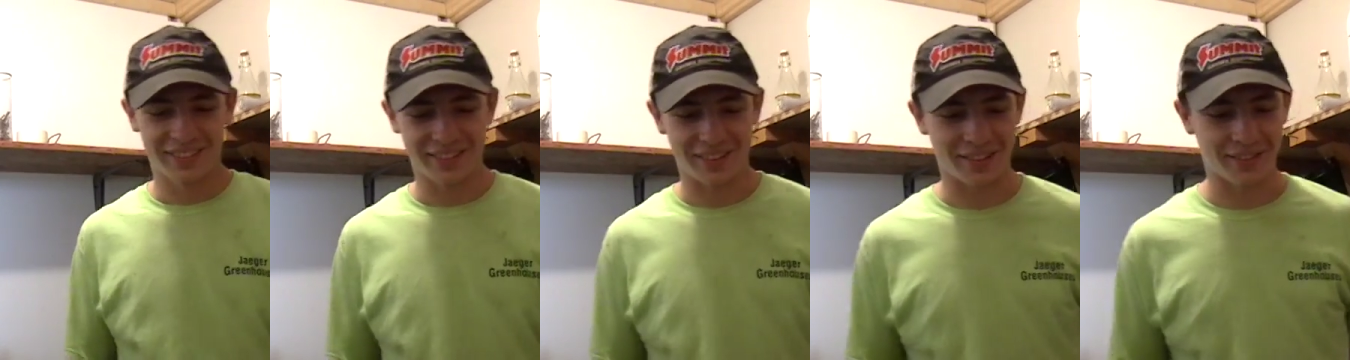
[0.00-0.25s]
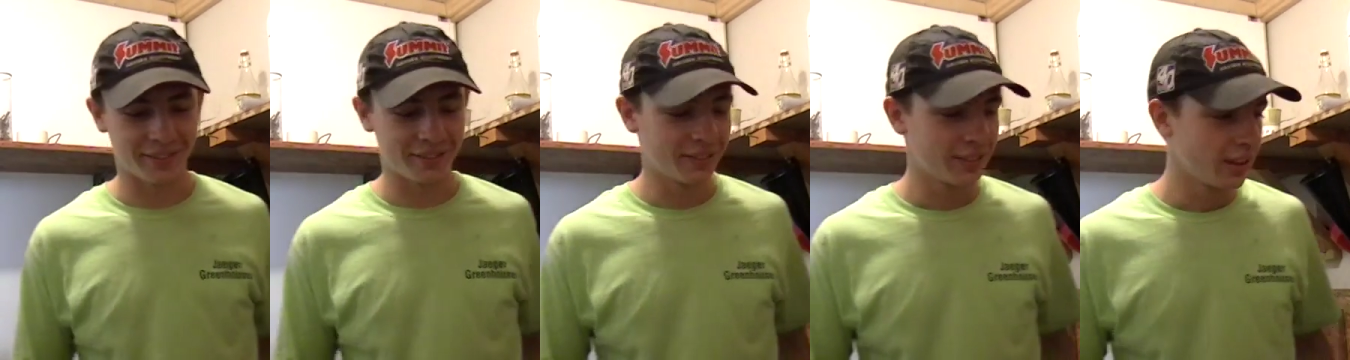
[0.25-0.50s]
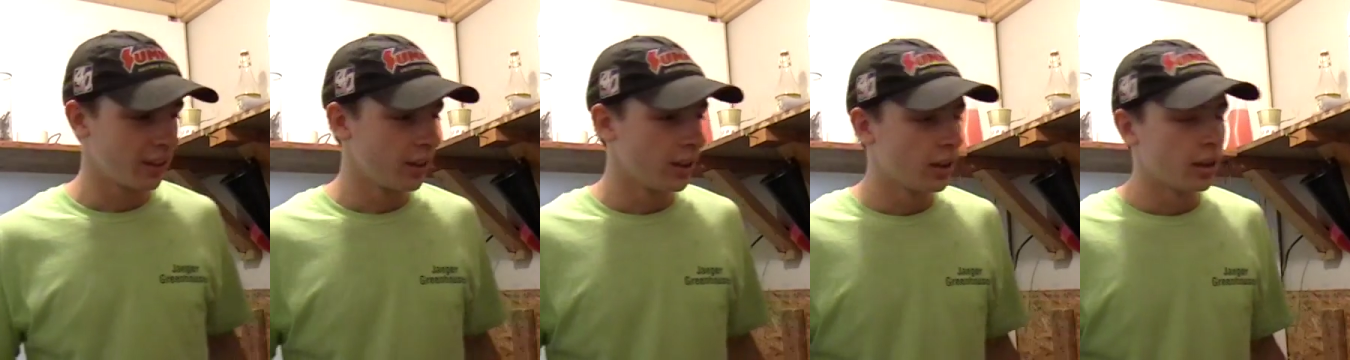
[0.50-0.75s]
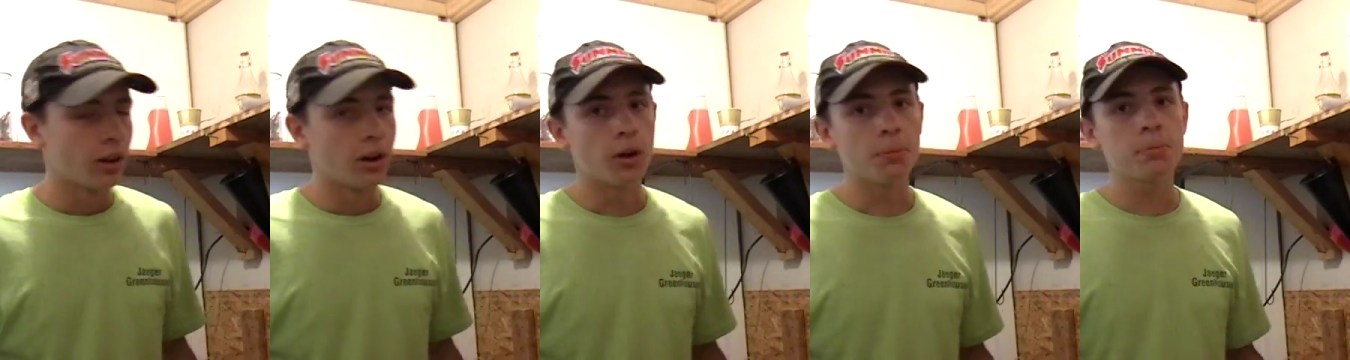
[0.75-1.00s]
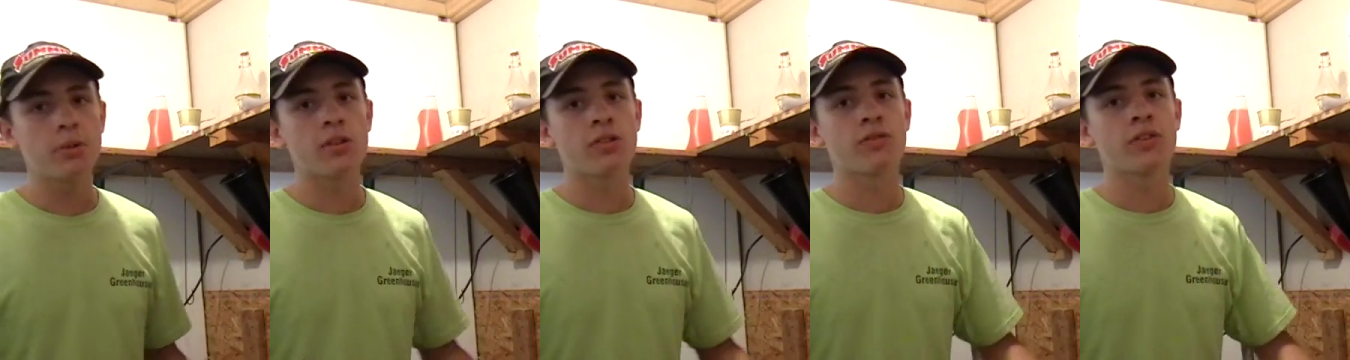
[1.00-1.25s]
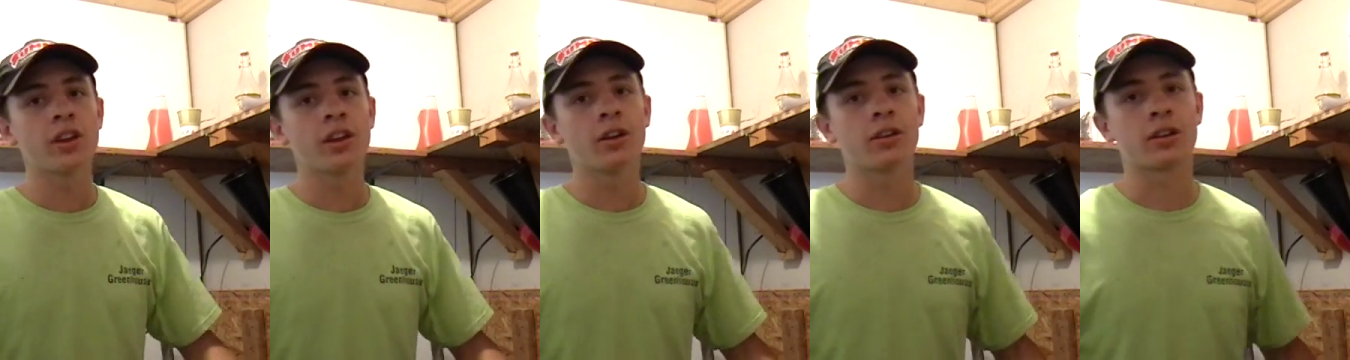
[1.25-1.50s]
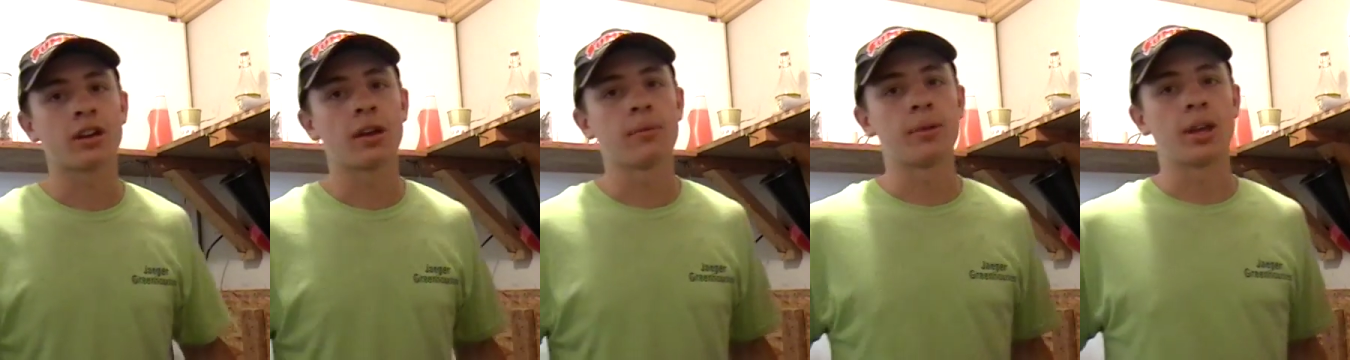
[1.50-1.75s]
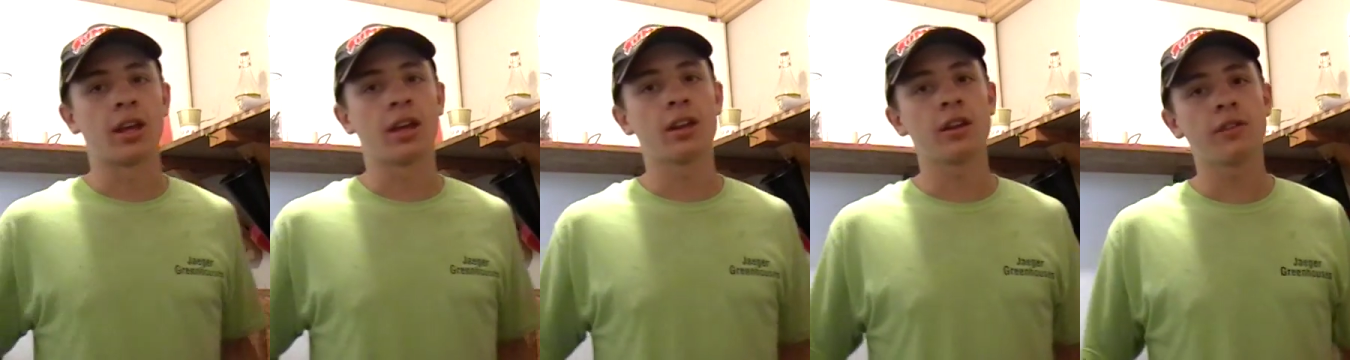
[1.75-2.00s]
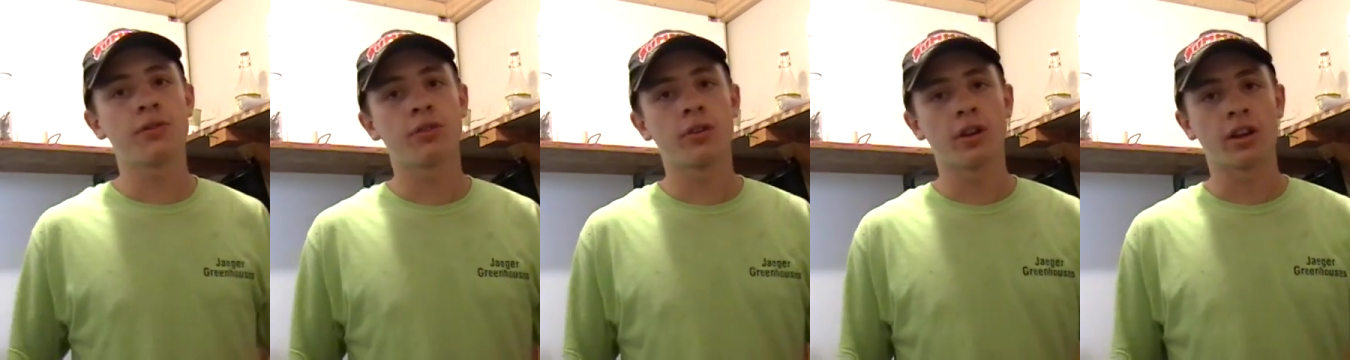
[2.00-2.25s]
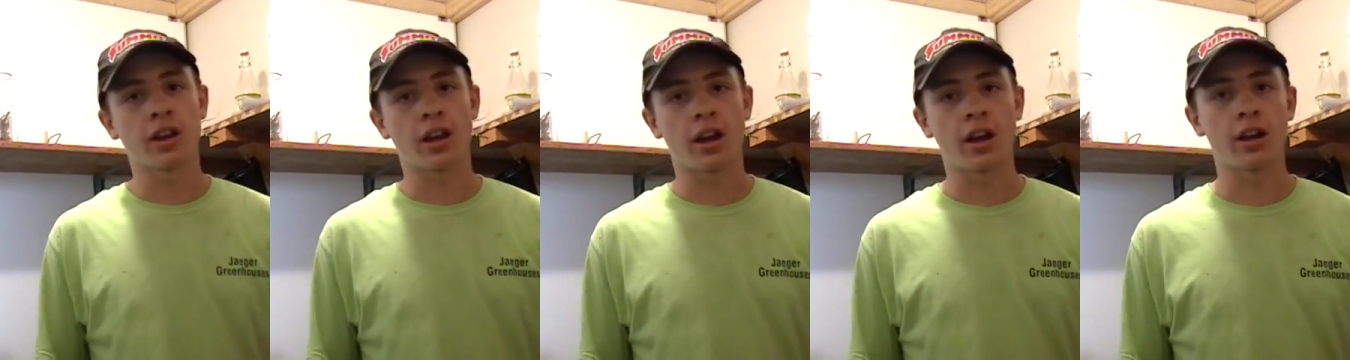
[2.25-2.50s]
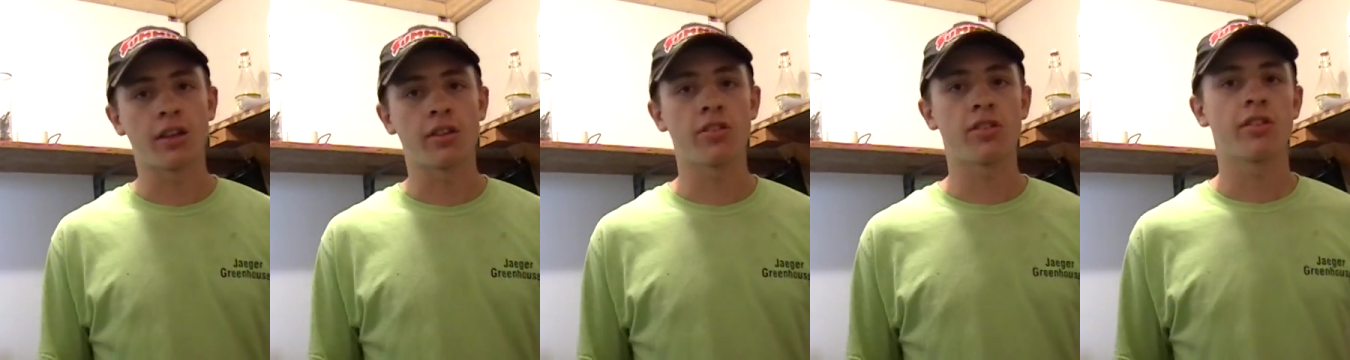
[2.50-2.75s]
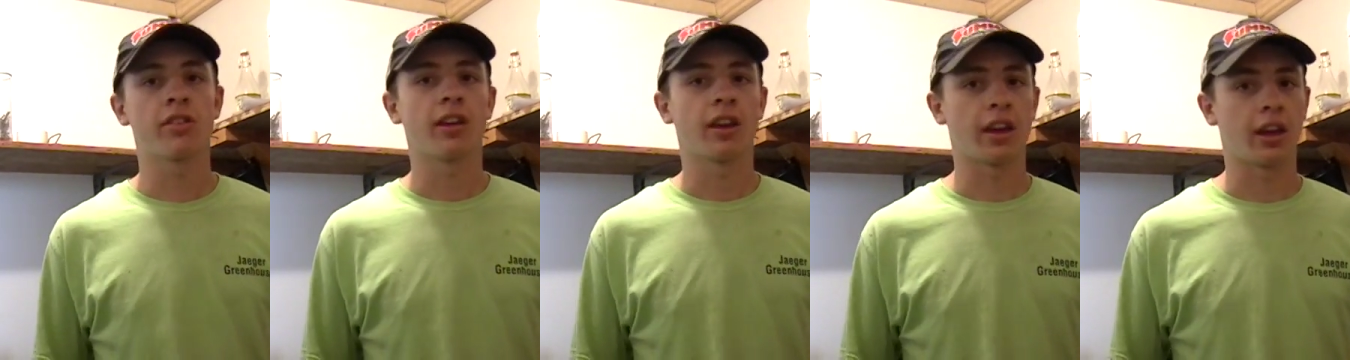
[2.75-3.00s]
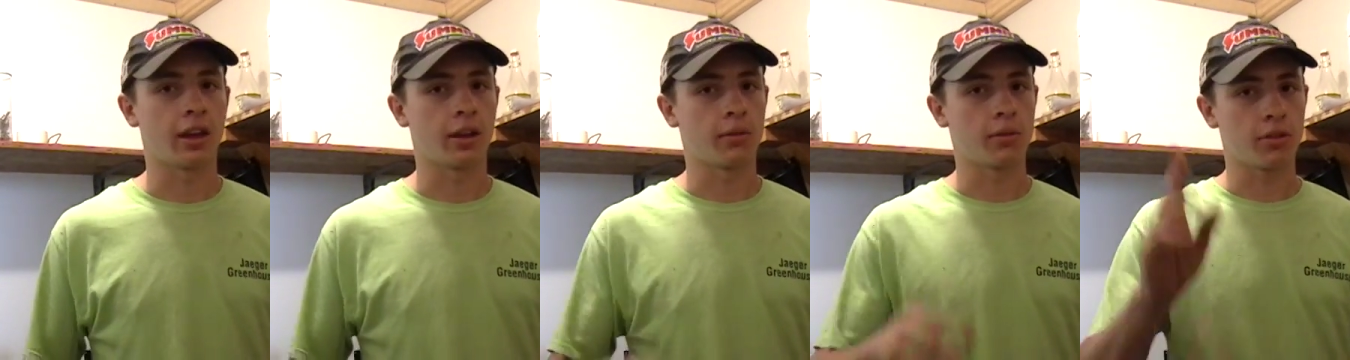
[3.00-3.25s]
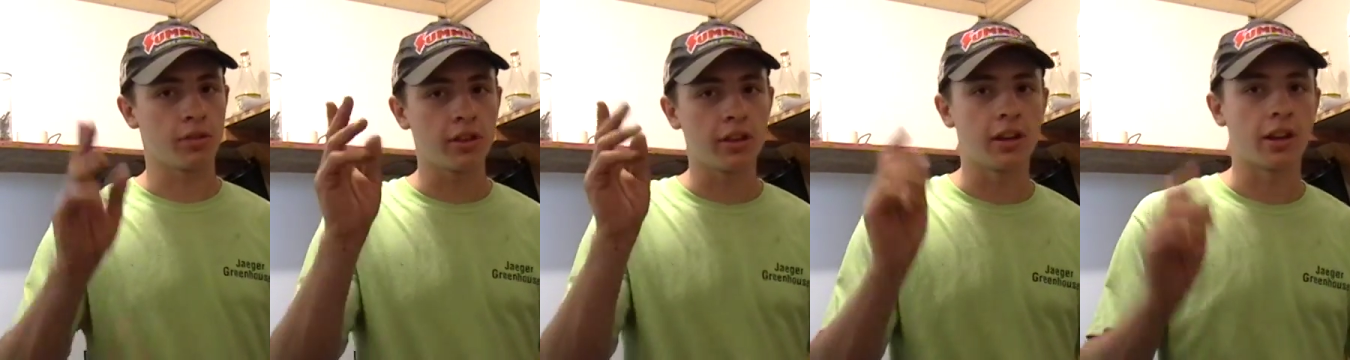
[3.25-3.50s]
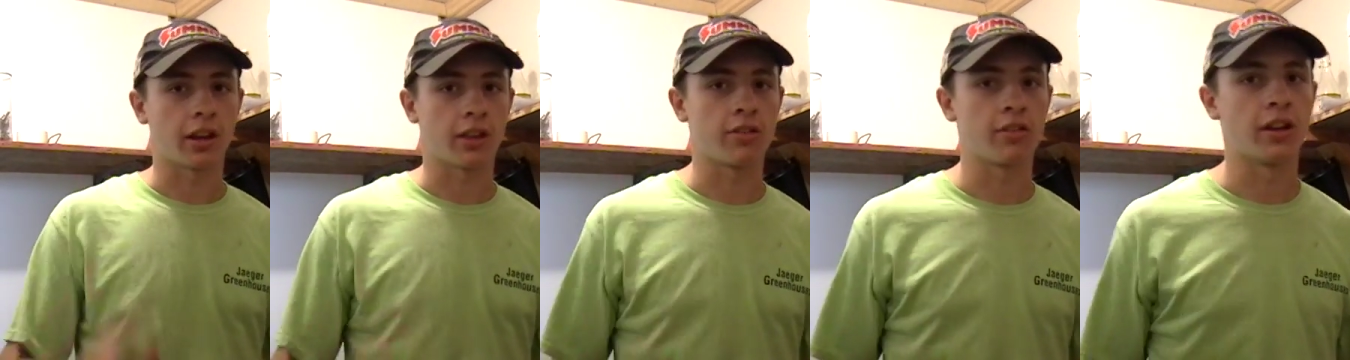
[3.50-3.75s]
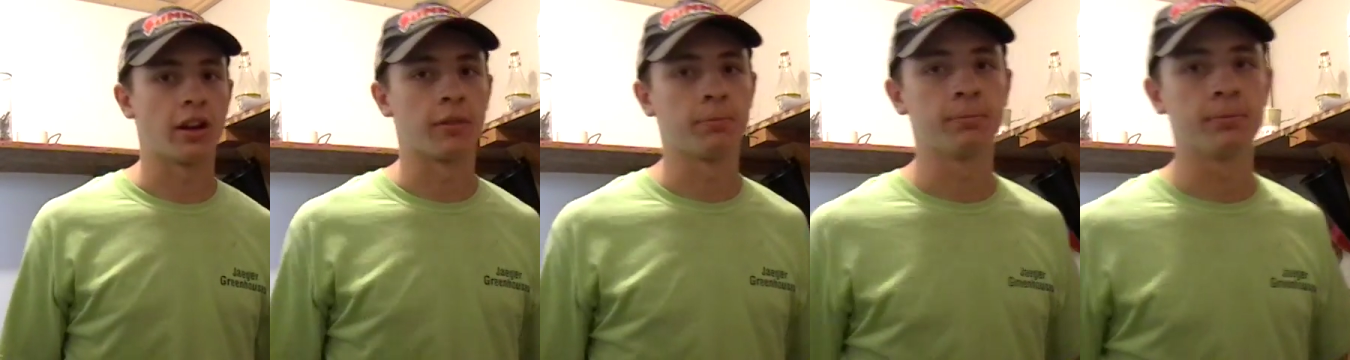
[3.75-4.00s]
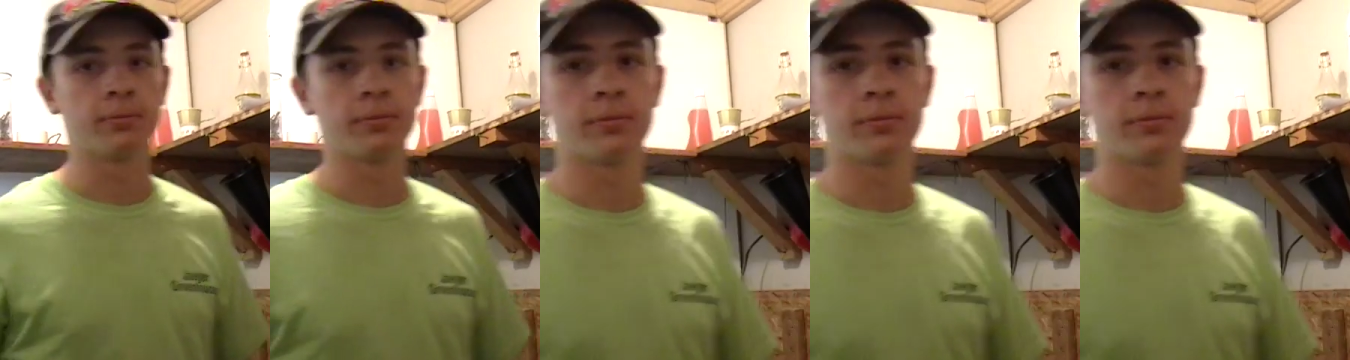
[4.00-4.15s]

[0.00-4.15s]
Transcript: so, hope this video came in handy for you guys, and I'll see you next time.